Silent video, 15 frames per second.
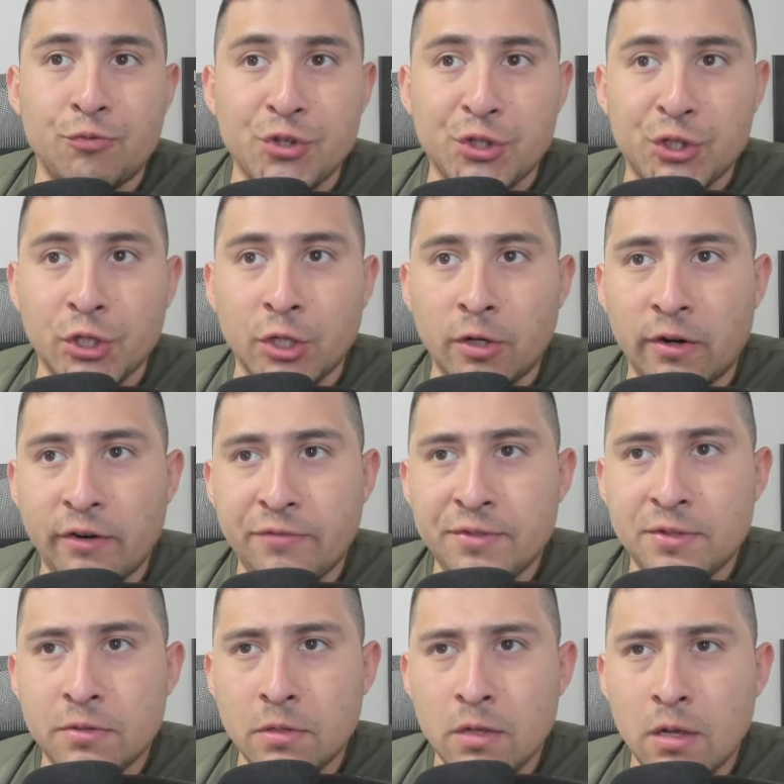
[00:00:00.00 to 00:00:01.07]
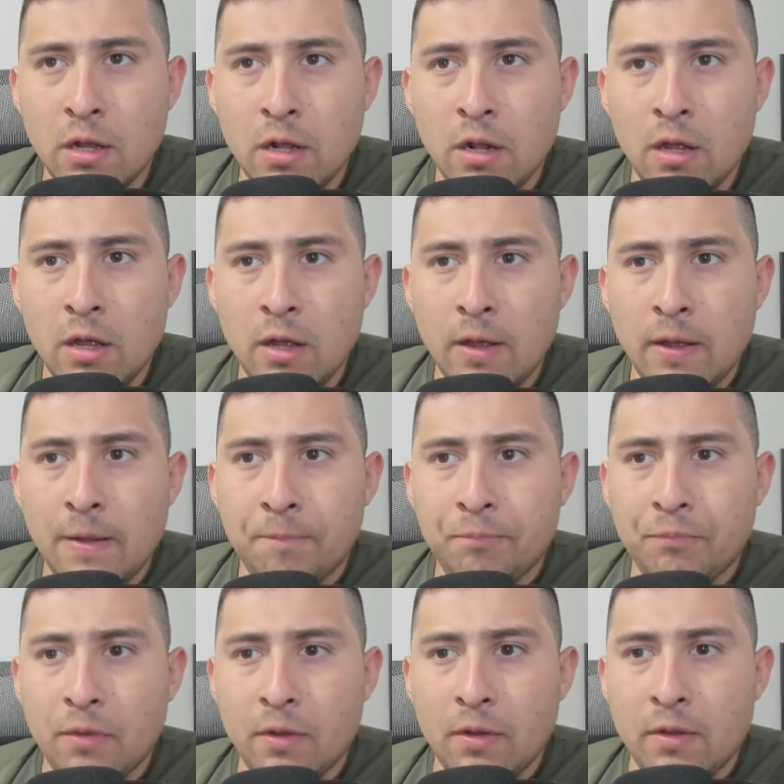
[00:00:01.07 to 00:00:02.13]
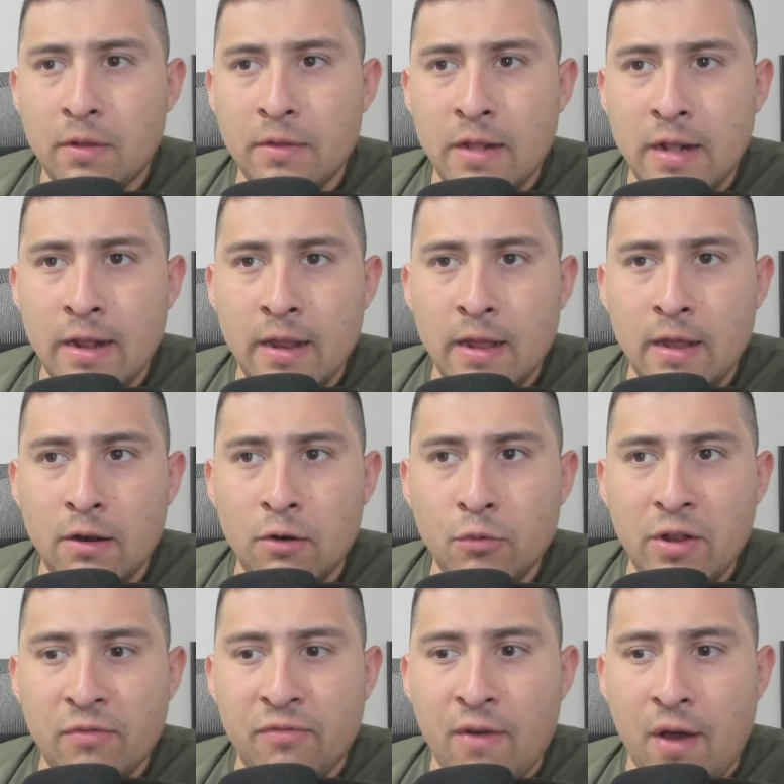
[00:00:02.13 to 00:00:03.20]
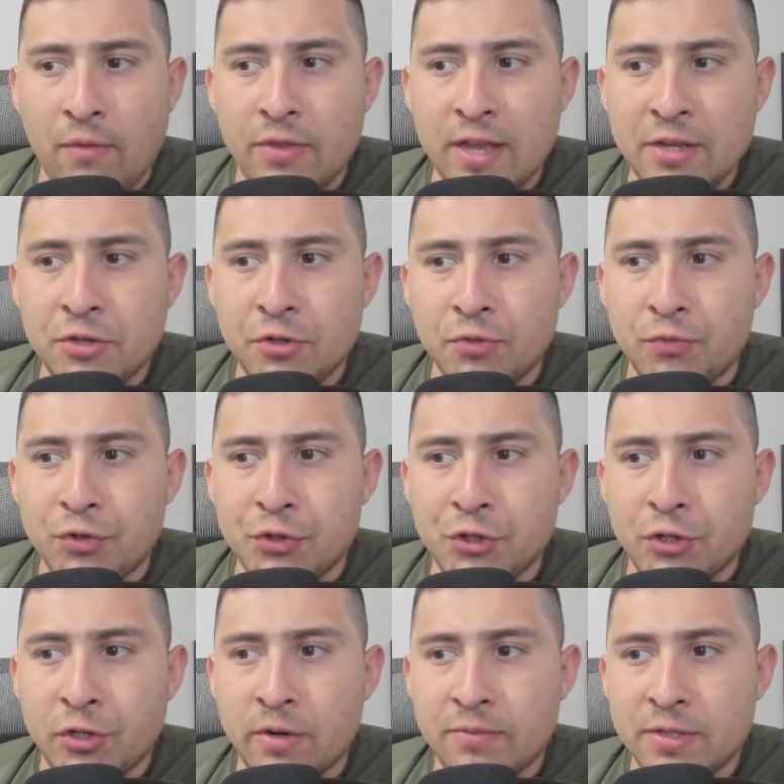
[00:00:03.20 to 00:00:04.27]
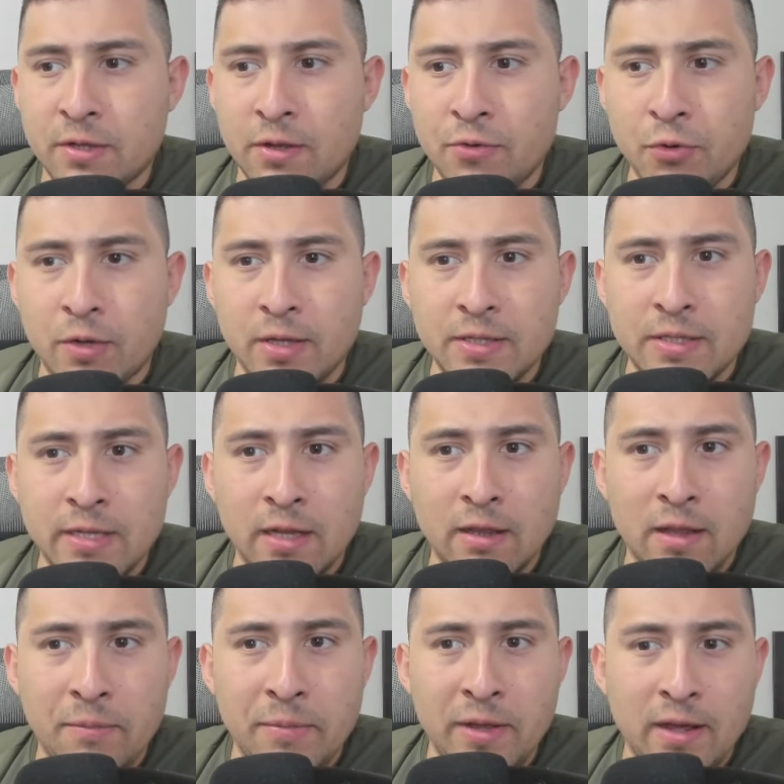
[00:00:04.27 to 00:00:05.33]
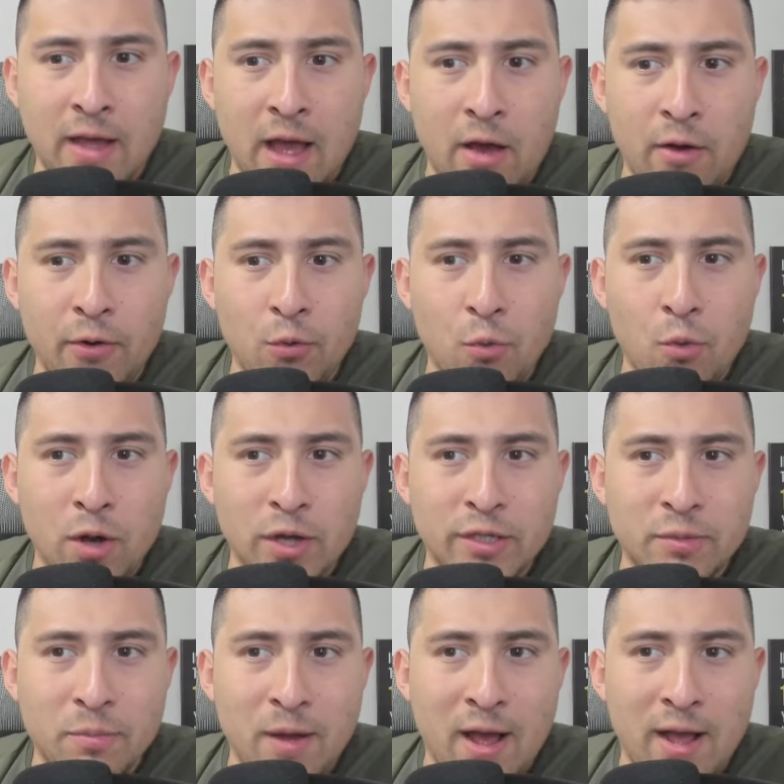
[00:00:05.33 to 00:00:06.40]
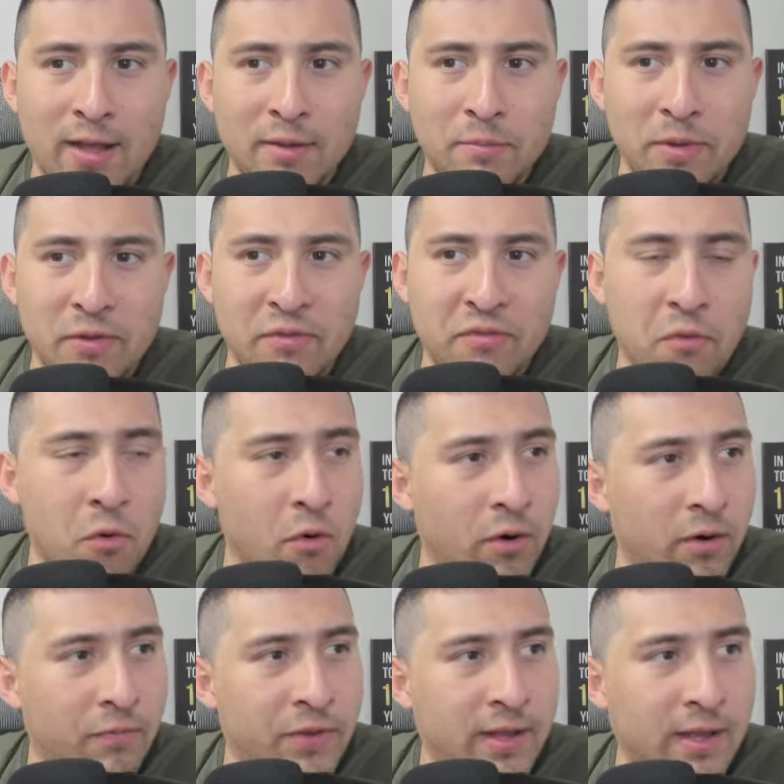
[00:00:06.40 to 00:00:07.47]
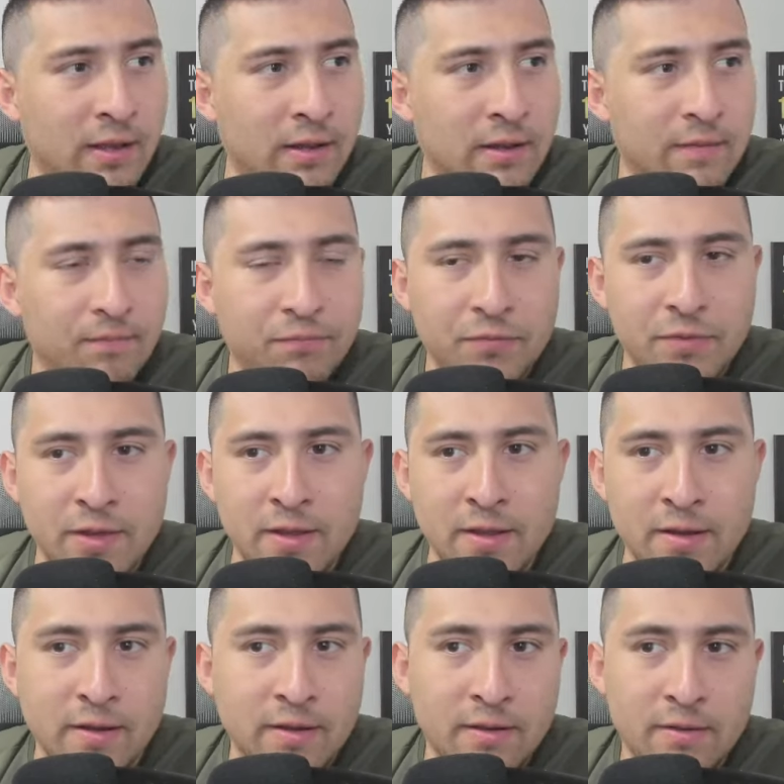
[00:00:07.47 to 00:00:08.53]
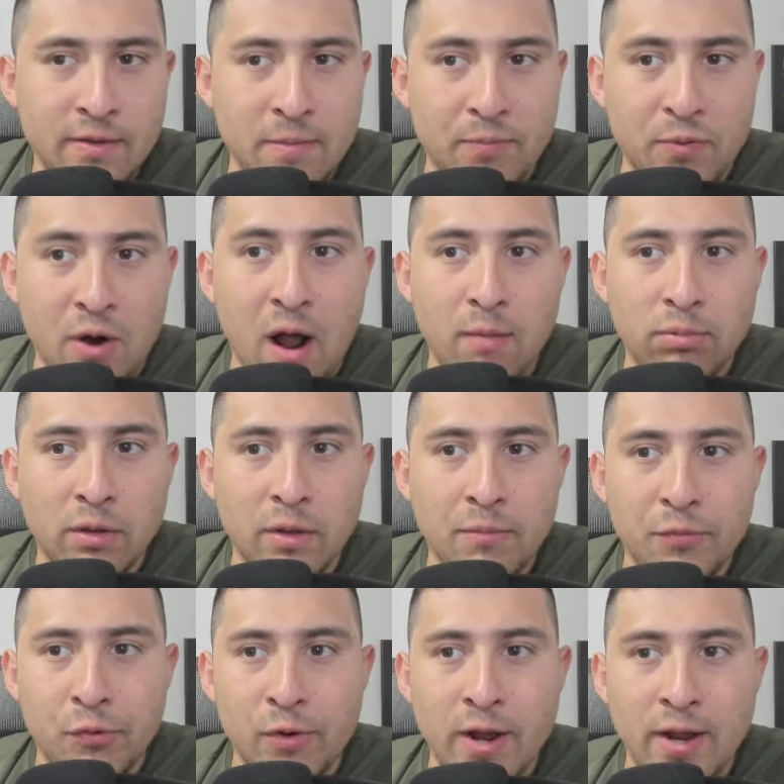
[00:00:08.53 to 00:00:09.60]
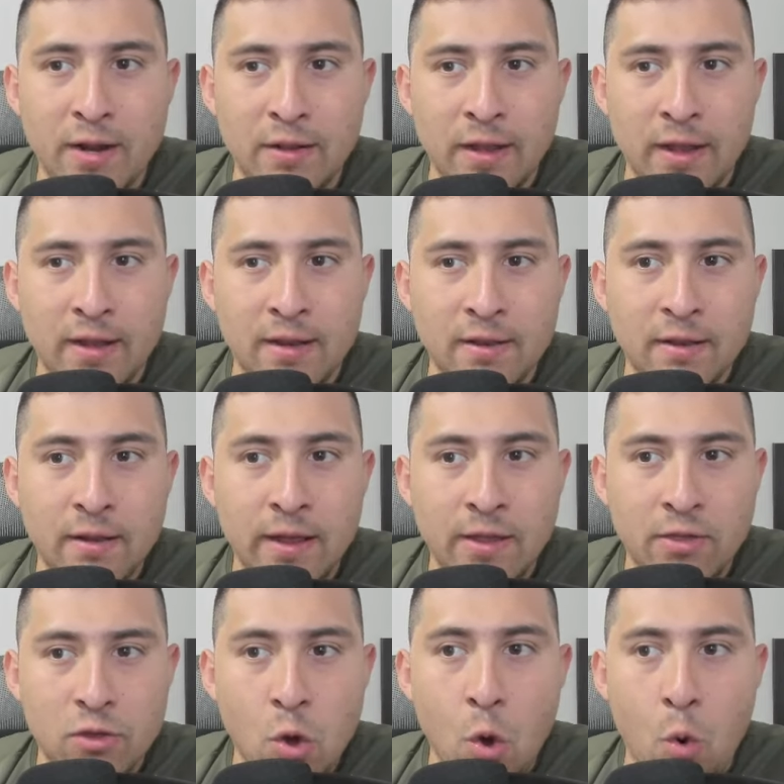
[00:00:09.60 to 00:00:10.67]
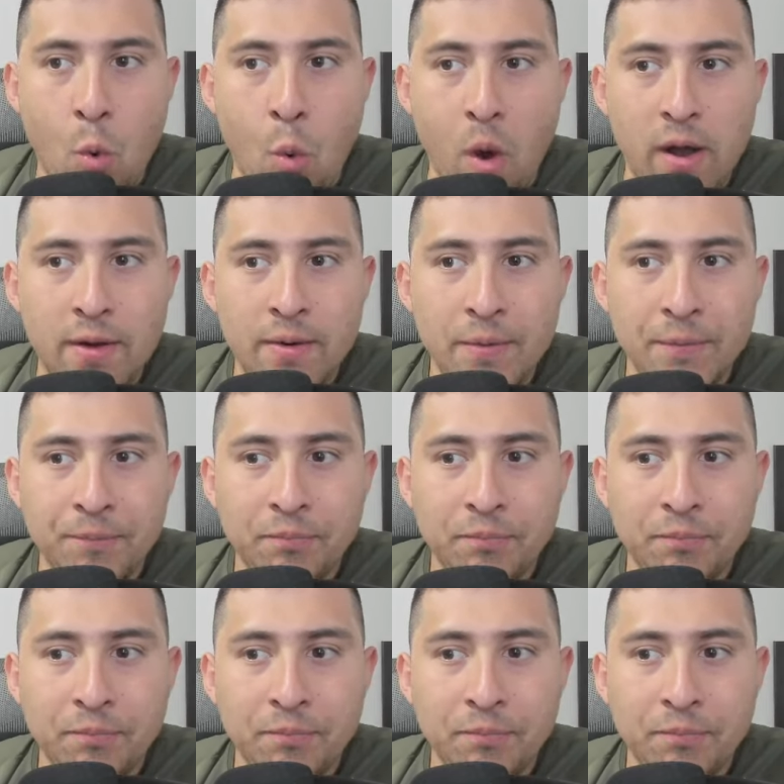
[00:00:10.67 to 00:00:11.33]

reserves, the Luna Foundation reserves, and you can tell, I mean, how it was back before the problem, right, in Doquan,